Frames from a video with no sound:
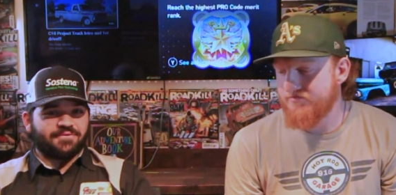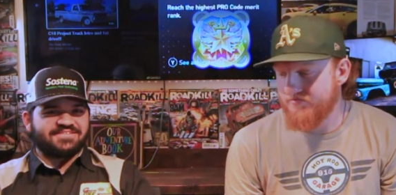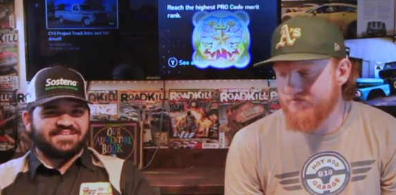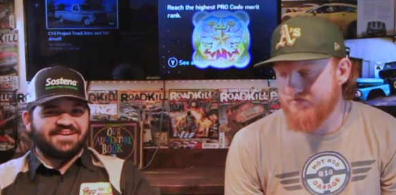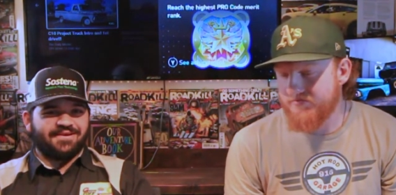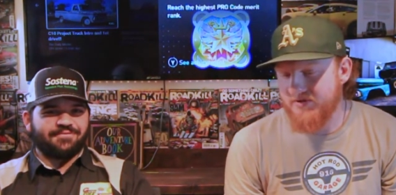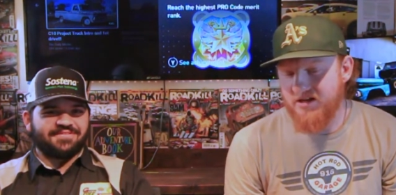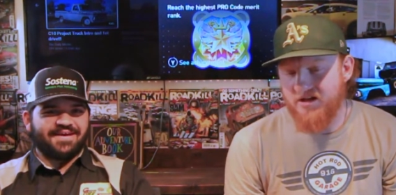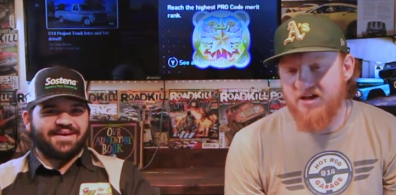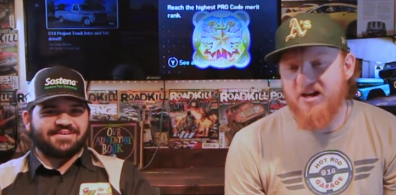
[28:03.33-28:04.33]
Speaker 1: resonate with
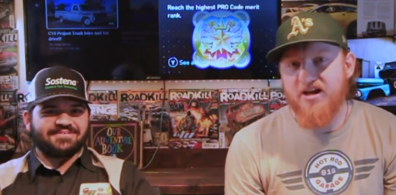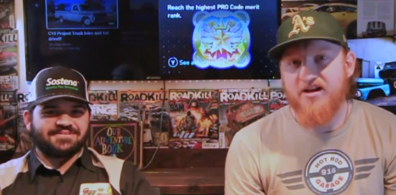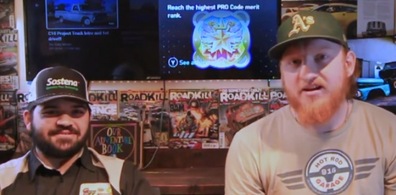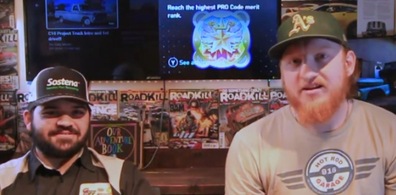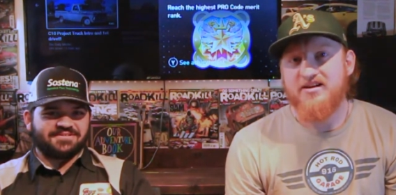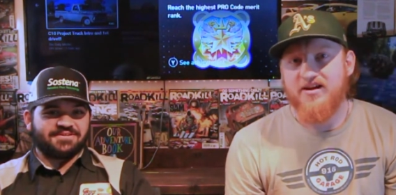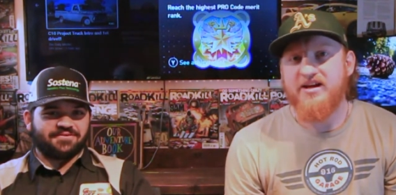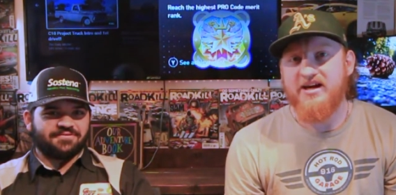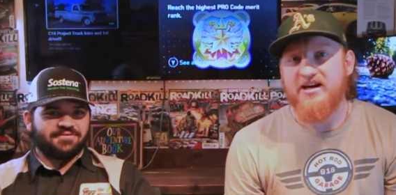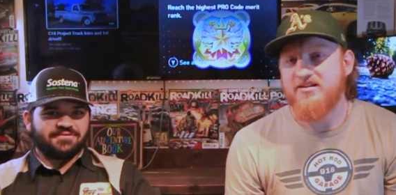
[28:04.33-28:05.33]
that because there's you know
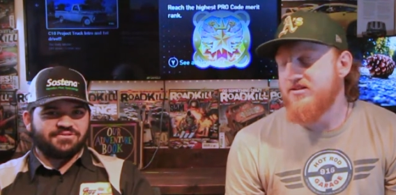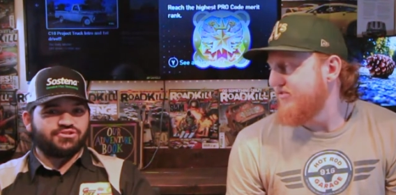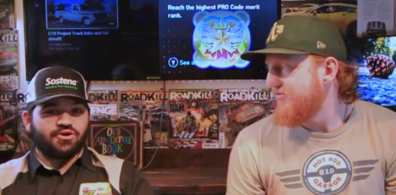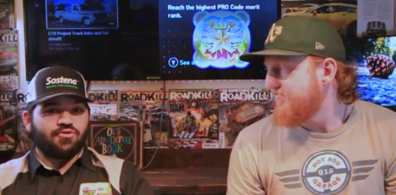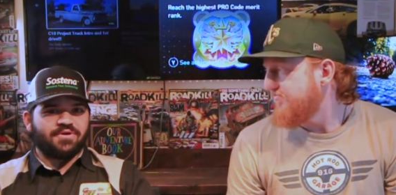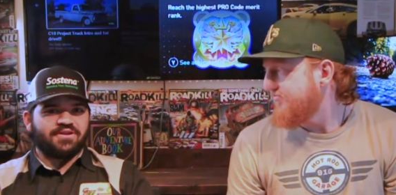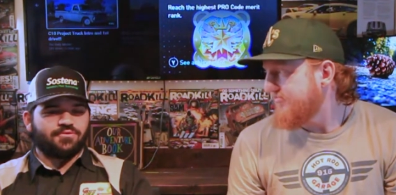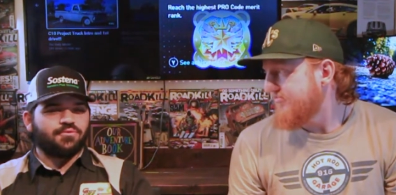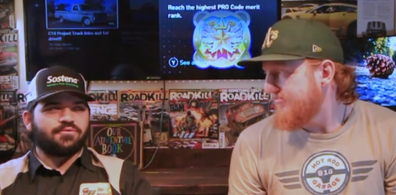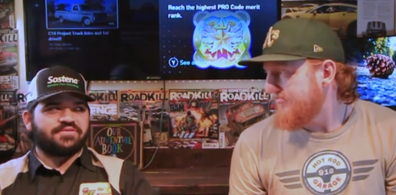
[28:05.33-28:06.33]
yeah. so many
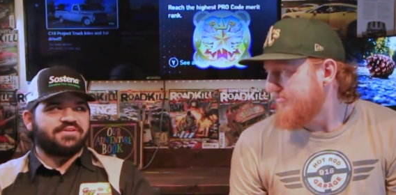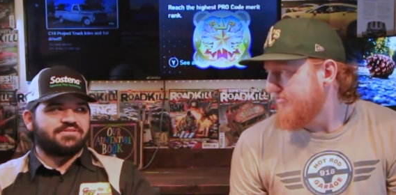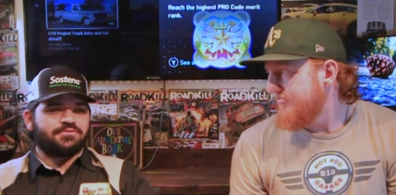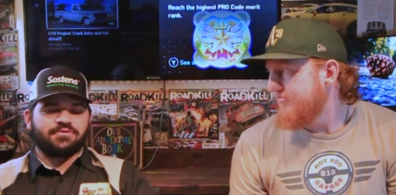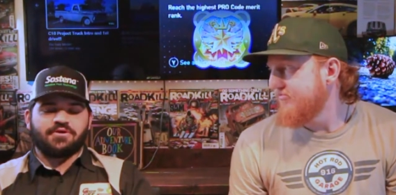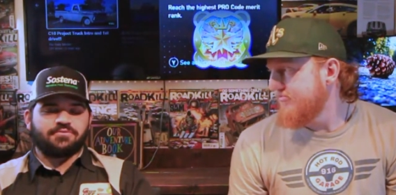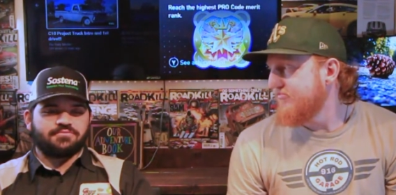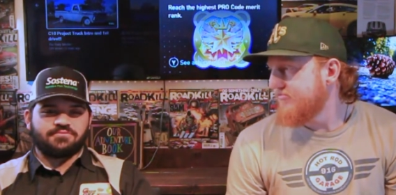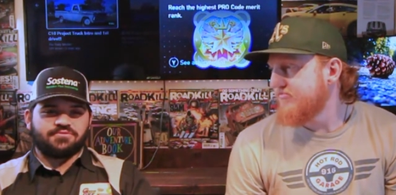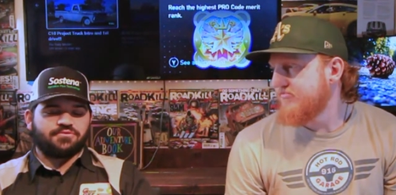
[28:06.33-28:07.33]
cool things you can go
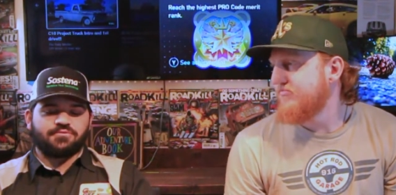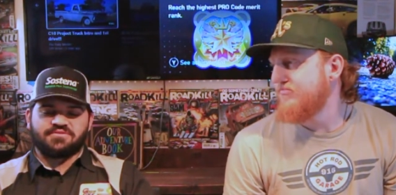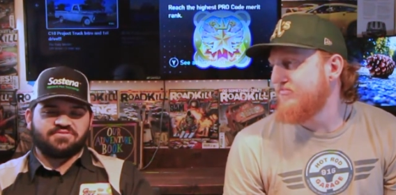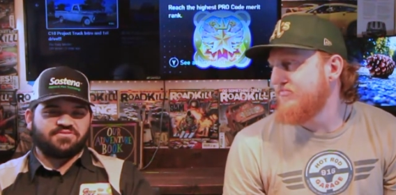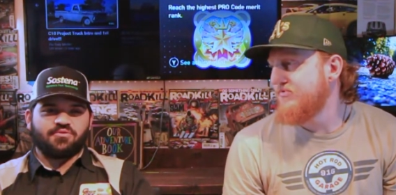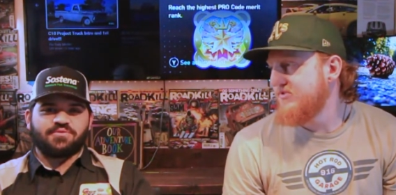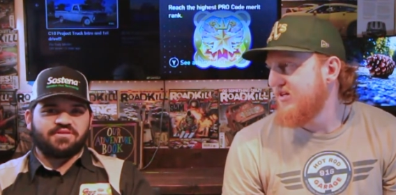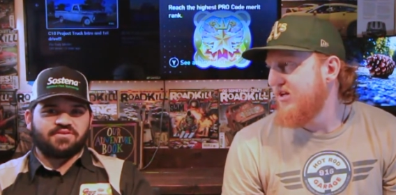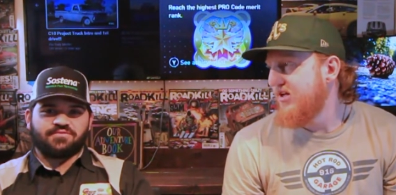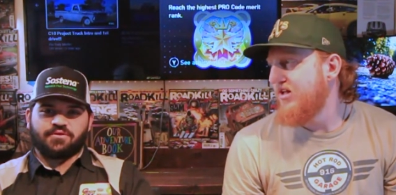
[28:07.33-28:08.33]
do with so many
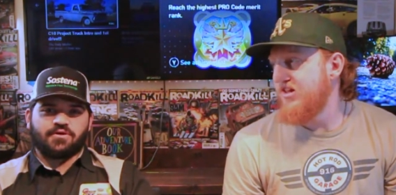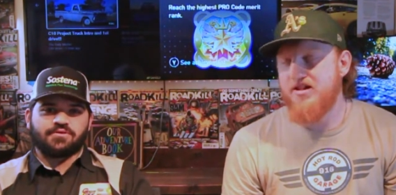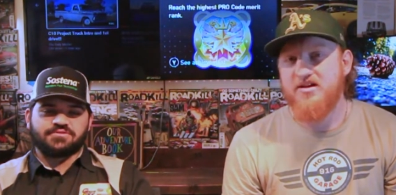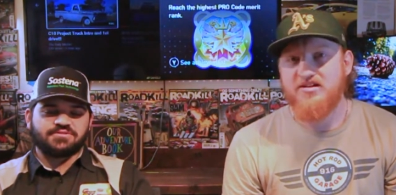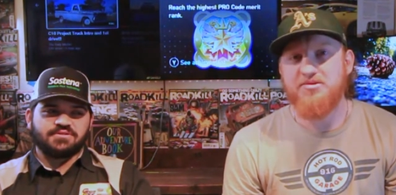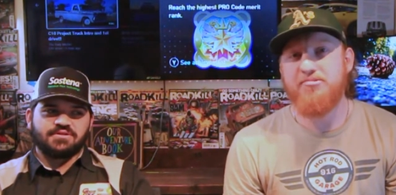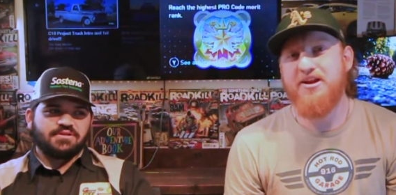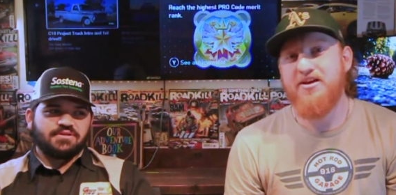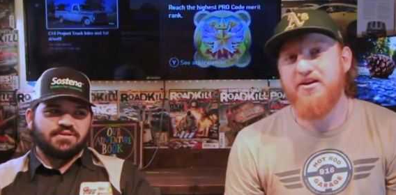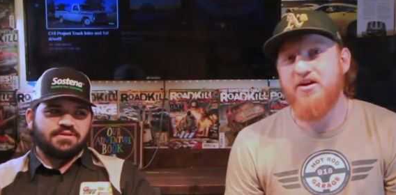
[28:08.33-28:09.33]
different cars.
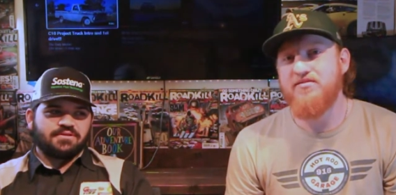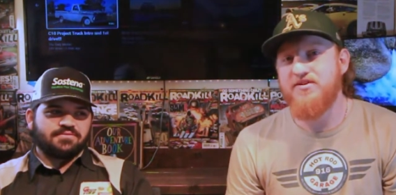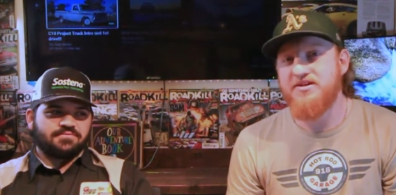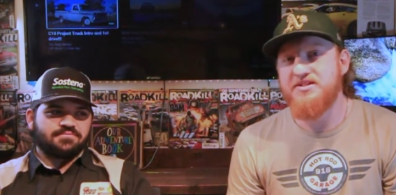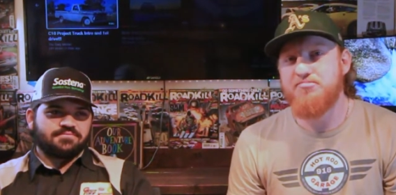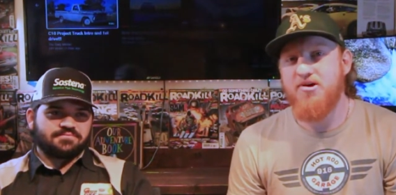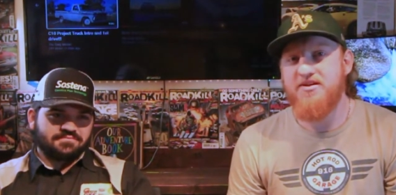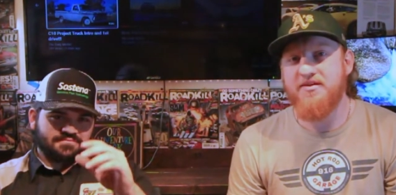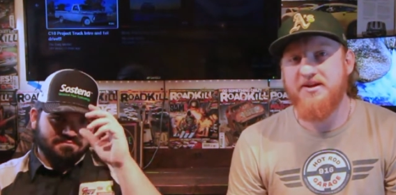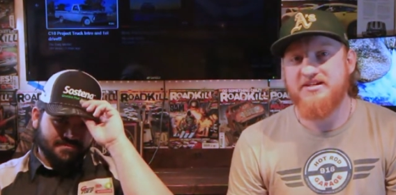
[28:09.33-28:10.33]
Speaker 2: Depending on our funds, probably
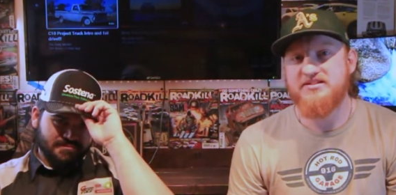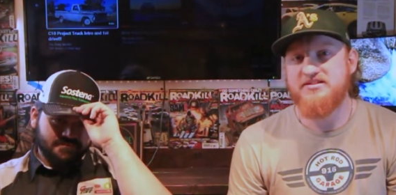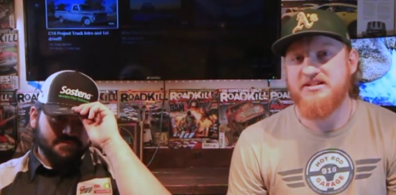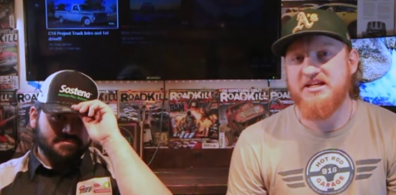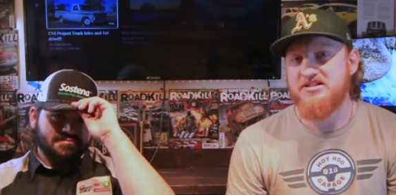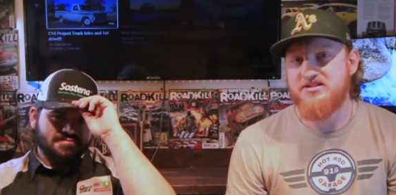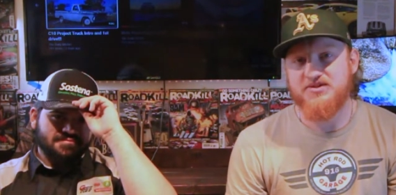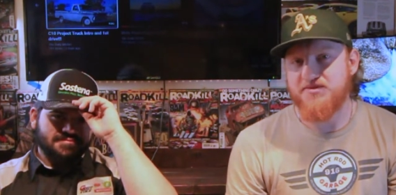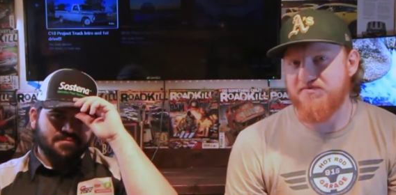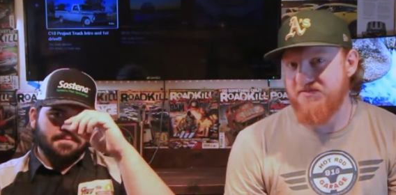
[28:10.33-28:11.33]
the next ten
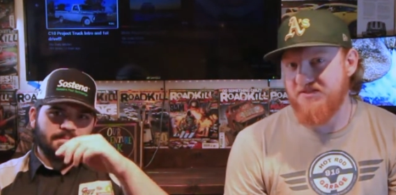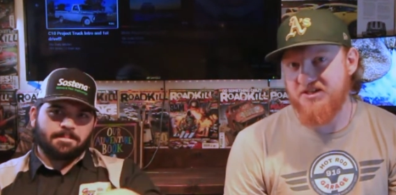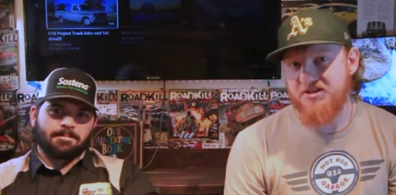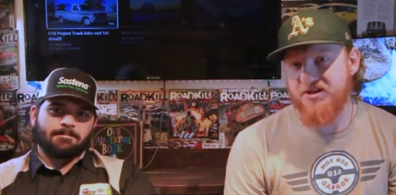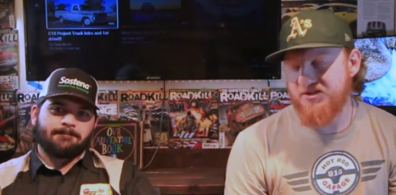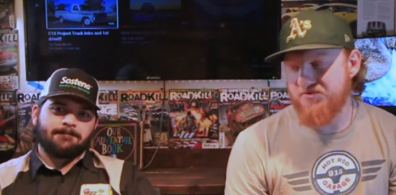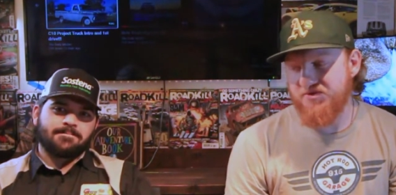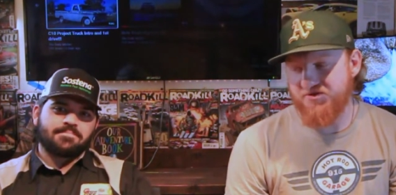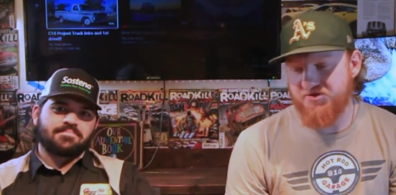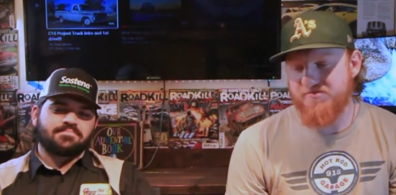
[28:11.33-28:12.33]
to fifteen years,
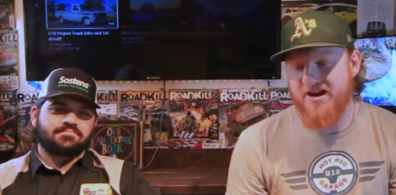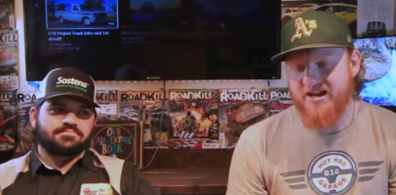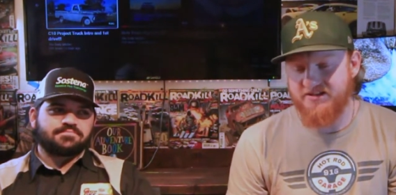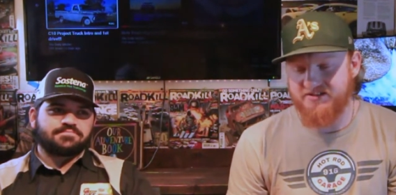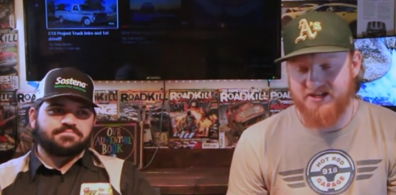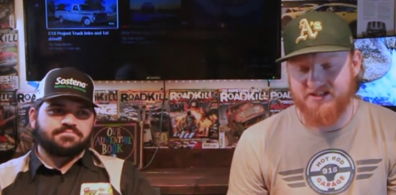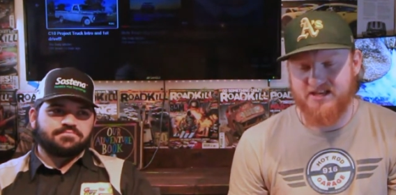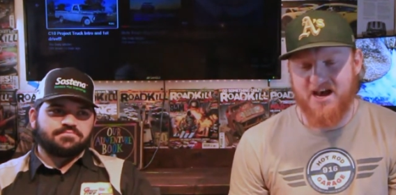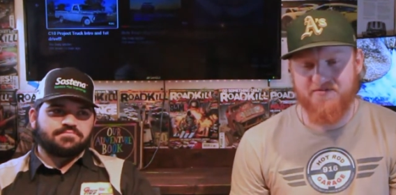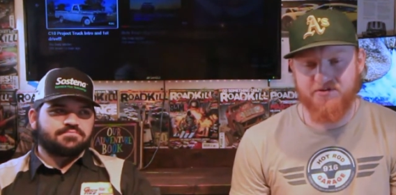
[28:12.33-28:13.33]
you might see us
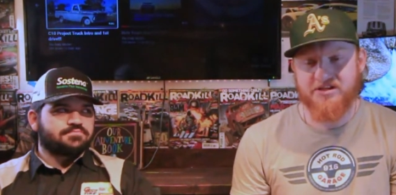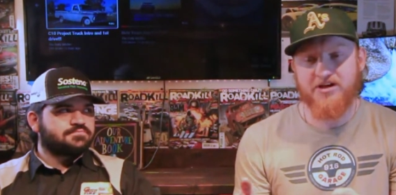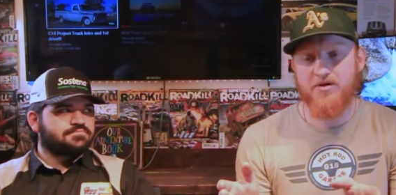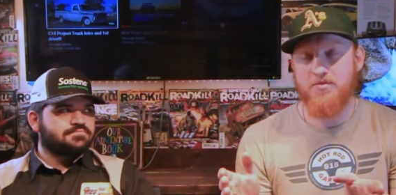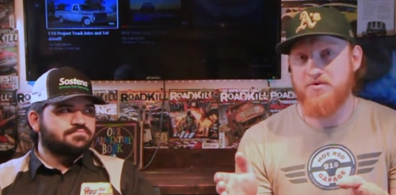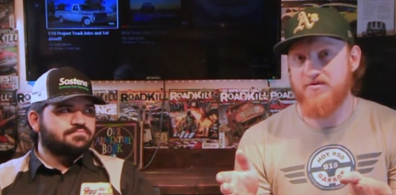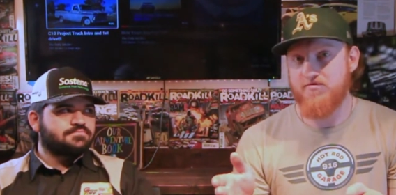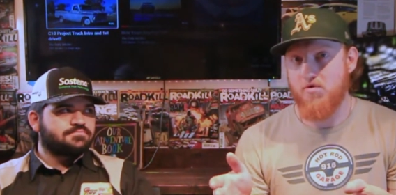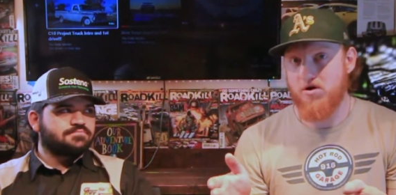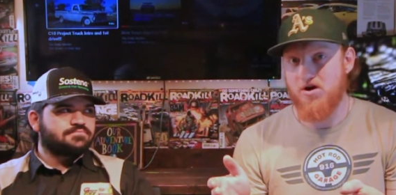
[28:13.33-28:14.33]
having you know three or
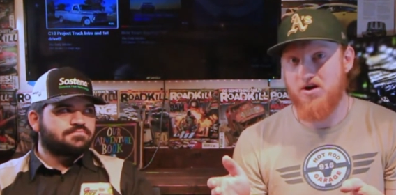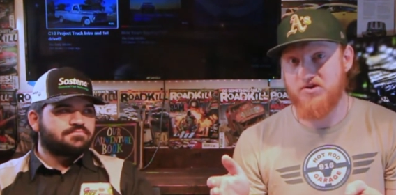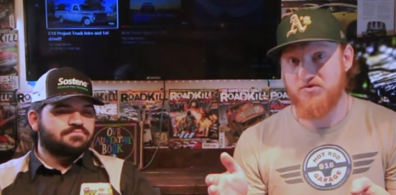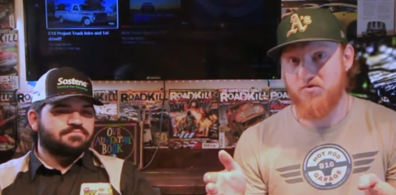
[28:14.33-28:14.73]
four cars,